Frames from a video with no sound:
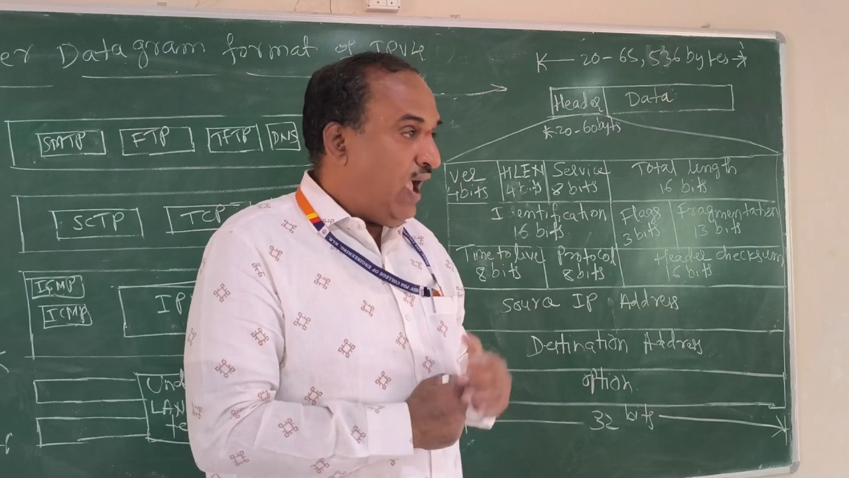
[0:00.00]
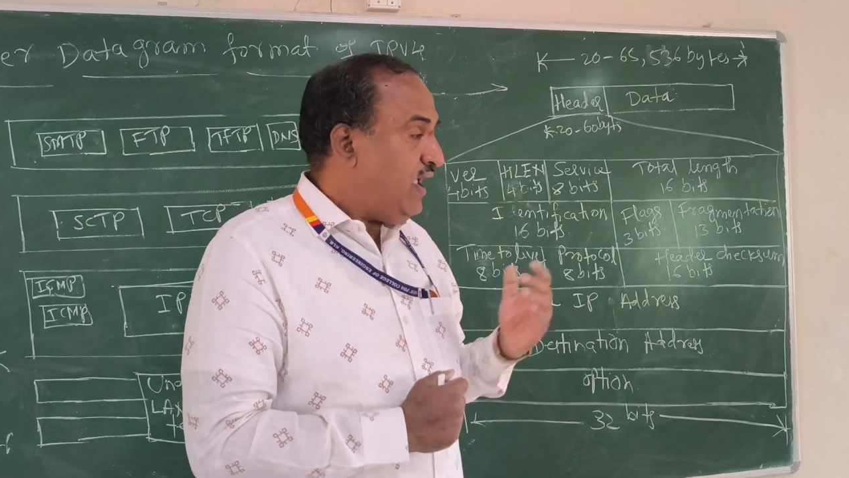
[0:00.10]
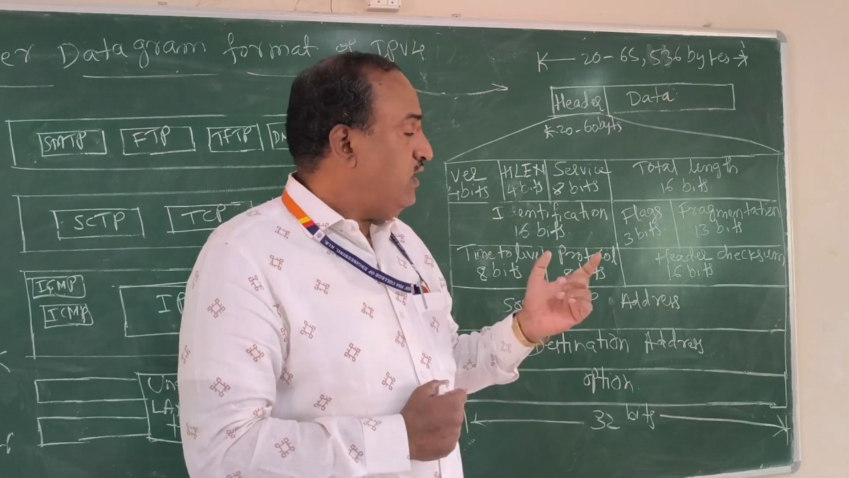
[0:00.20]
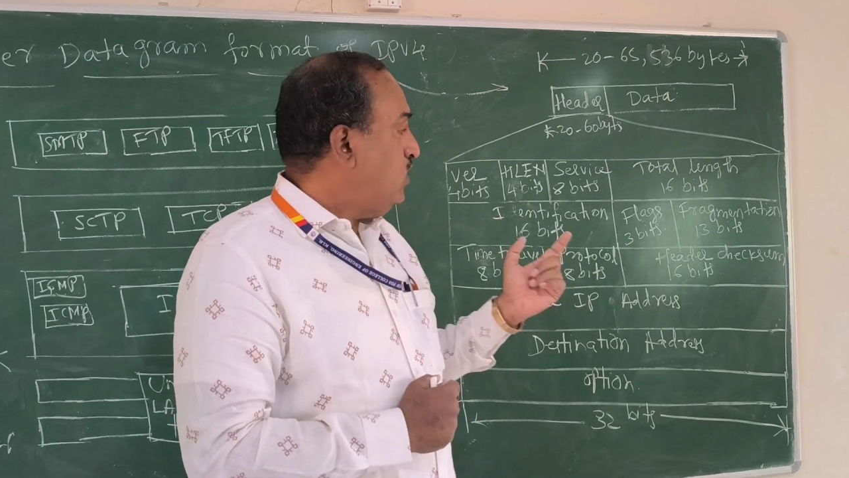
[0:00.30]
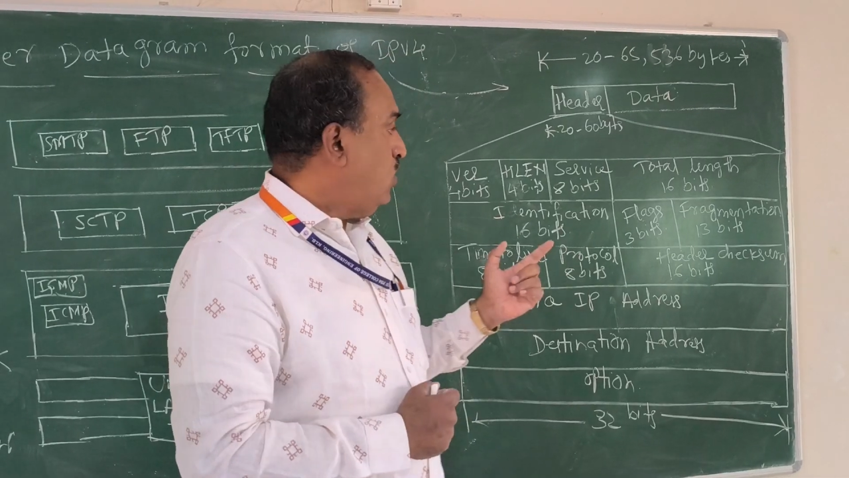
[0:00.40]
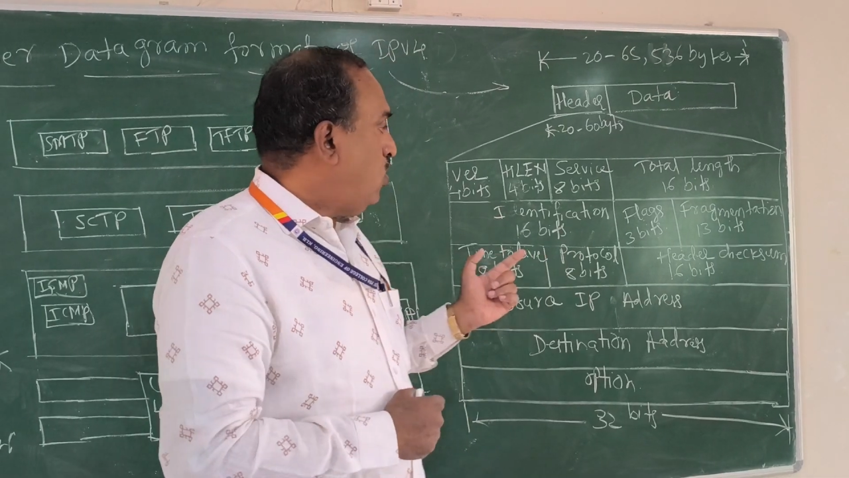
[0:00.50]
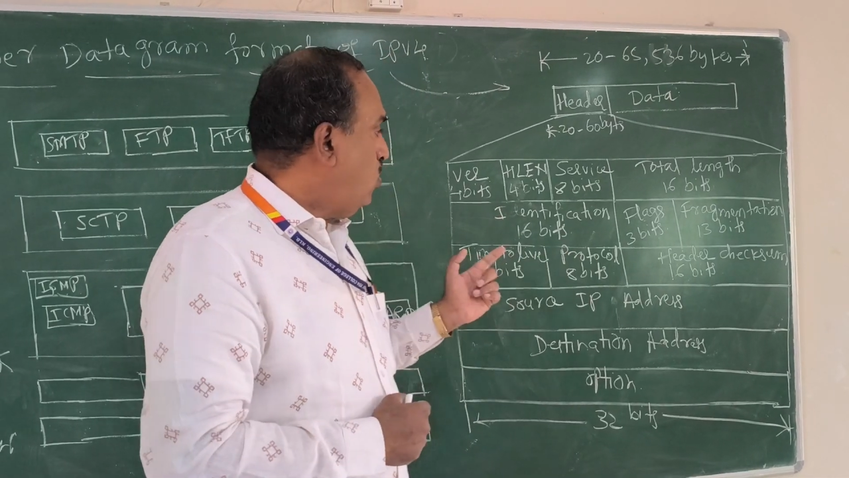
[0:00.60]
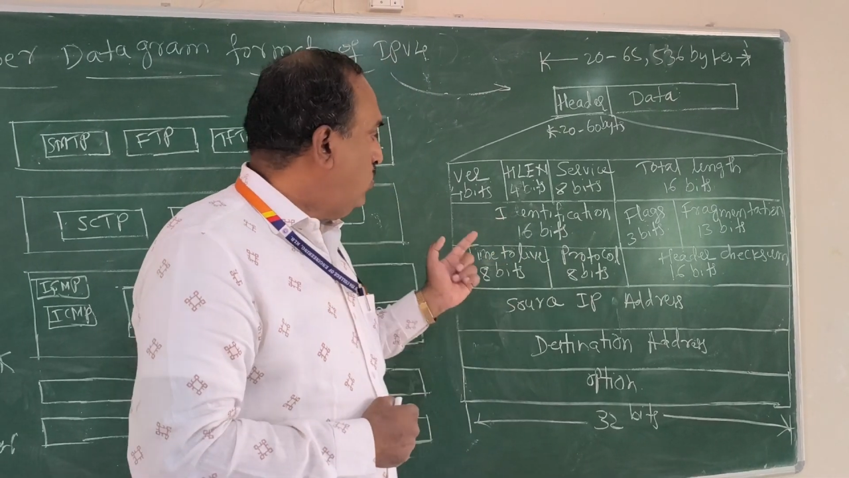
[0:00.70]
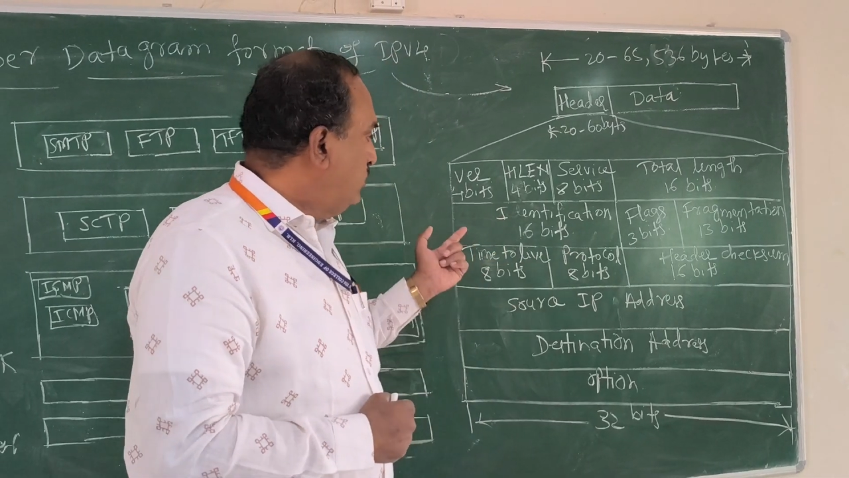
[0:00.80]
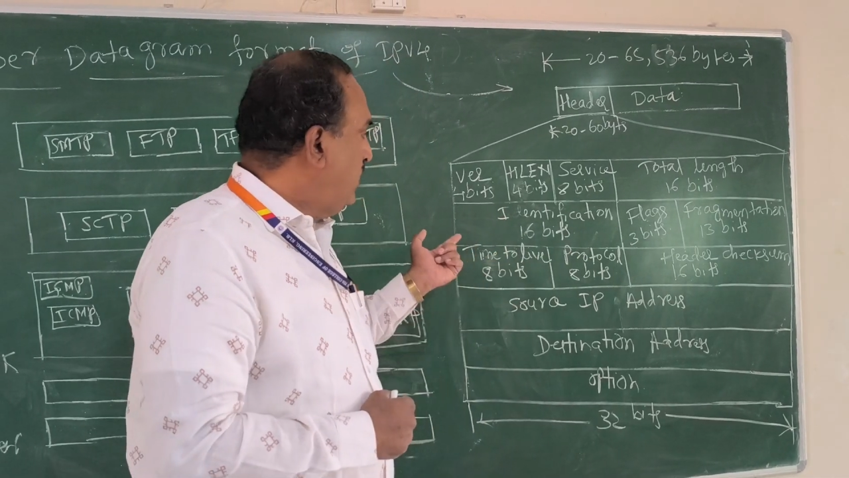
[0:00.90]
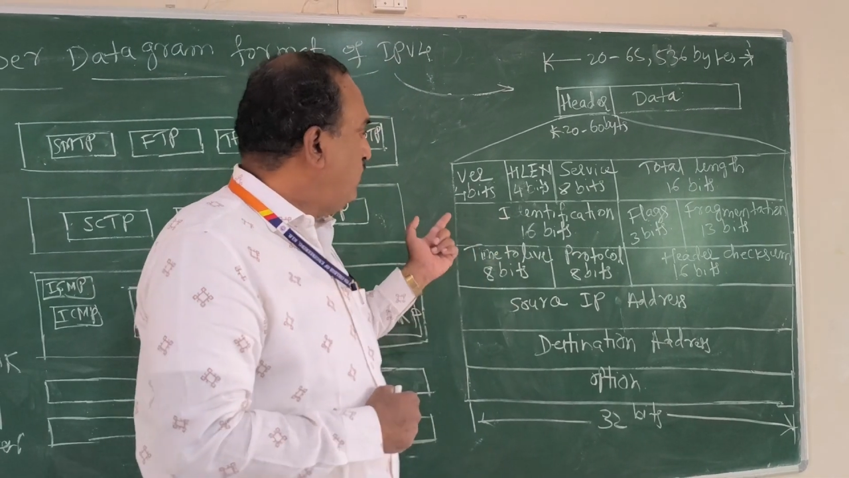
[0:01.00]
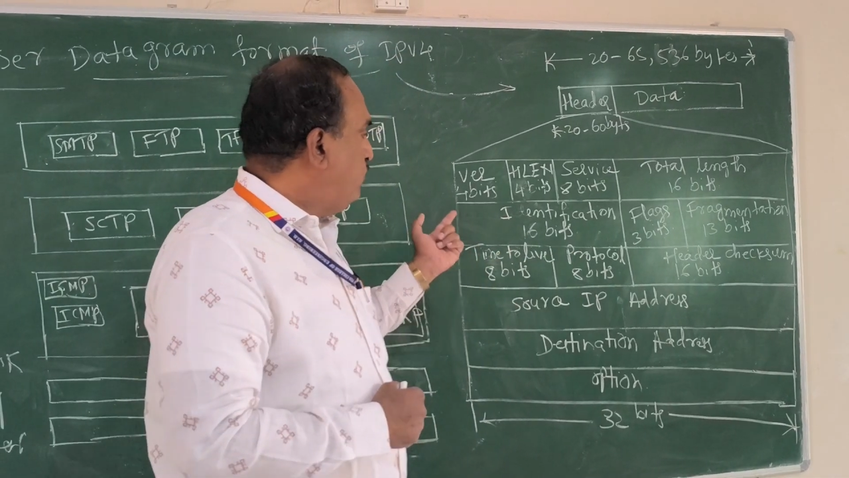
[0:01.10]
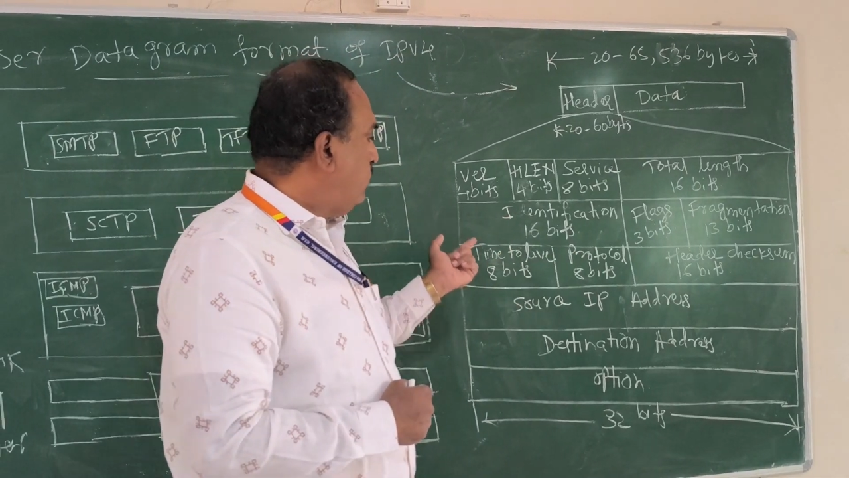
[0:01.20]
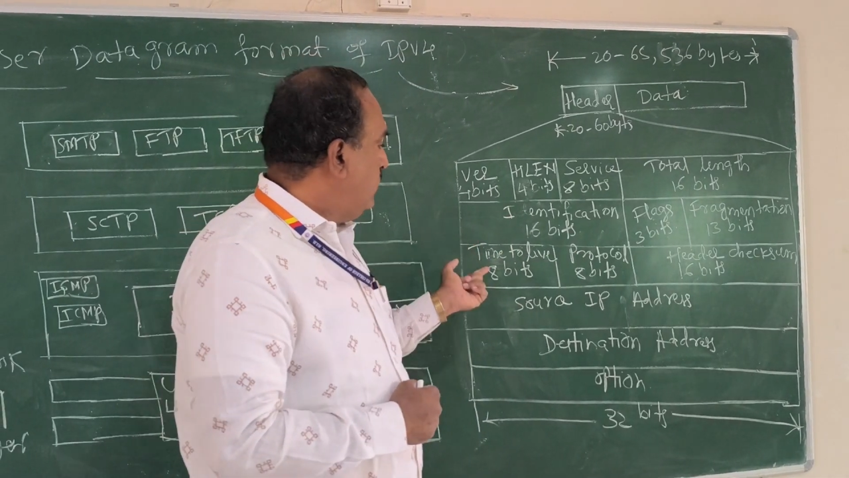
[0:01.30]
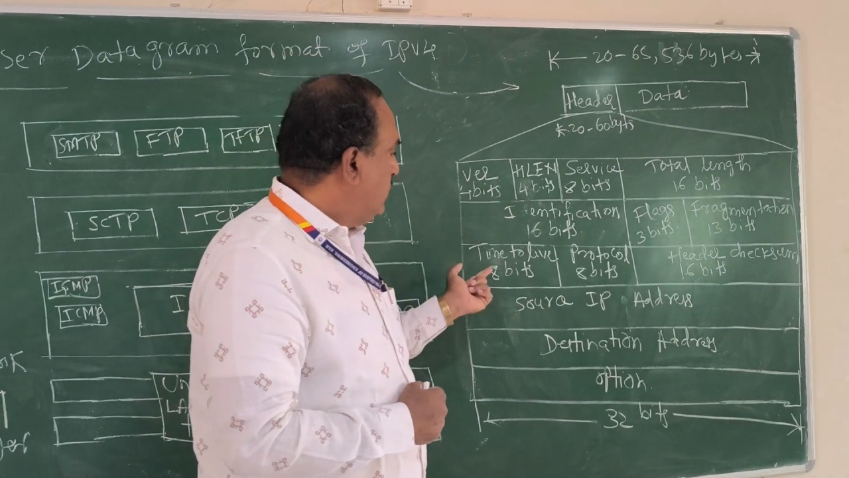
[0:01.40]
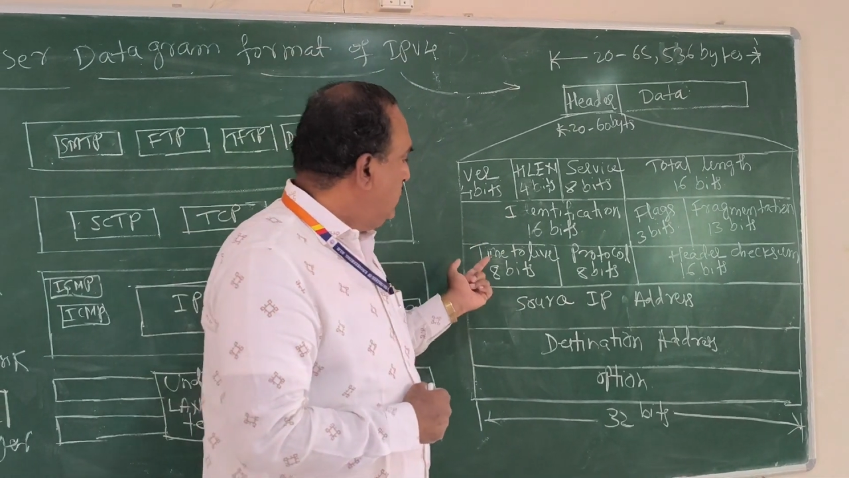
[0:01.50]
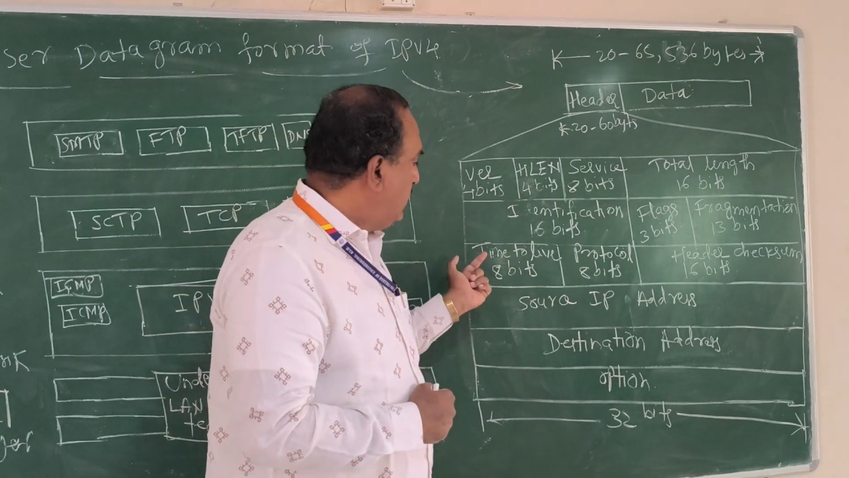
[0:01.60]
And therefore,